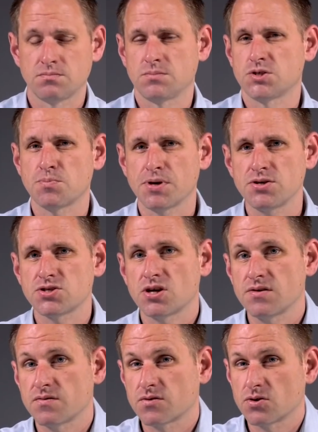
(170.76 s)
Suppose
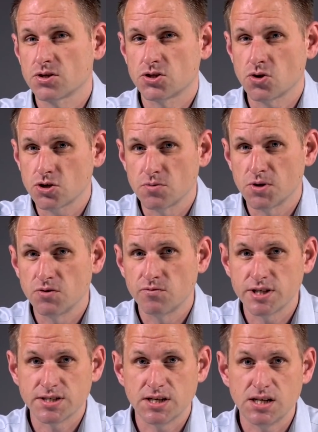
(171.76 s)
I've got a document
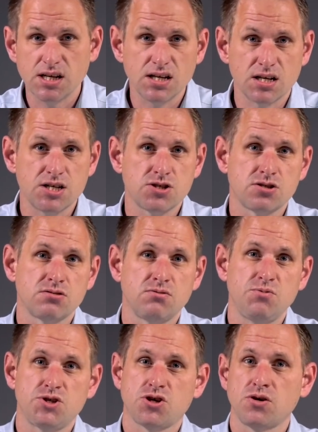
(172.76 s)
written in English,
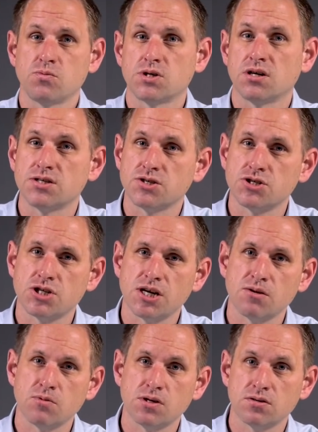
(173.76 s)
which I would like to
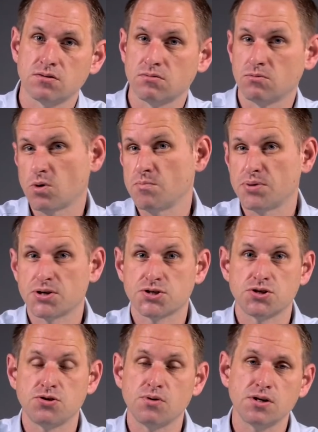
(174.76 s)
share with one
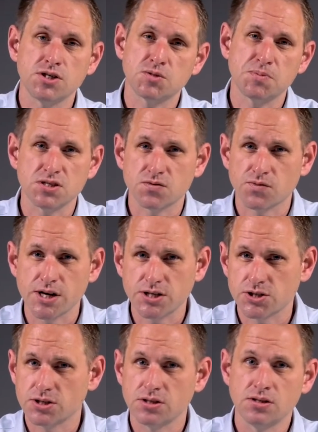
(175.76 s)
person who only speaks
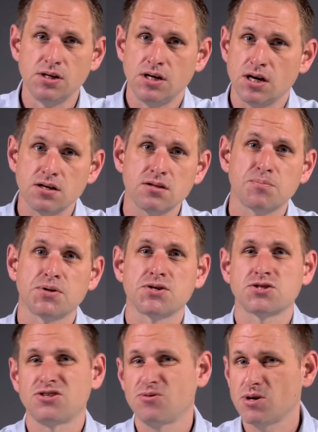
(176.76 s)
French and another
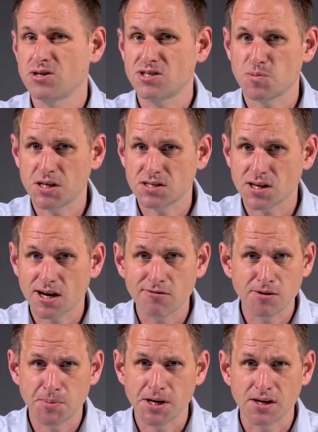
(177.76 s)
person who only speaks
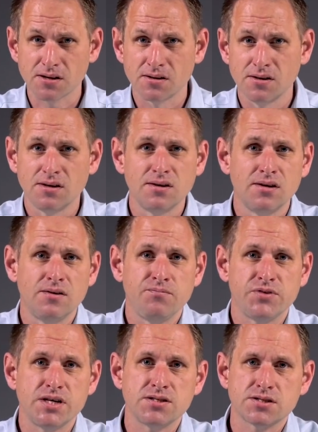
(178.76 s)
Arabic.
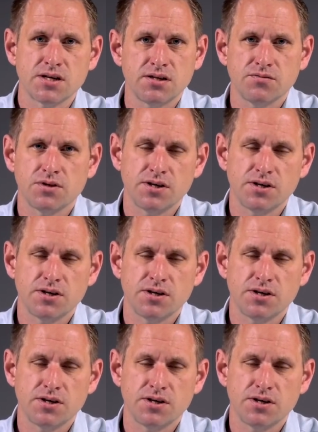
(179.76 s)
Instead of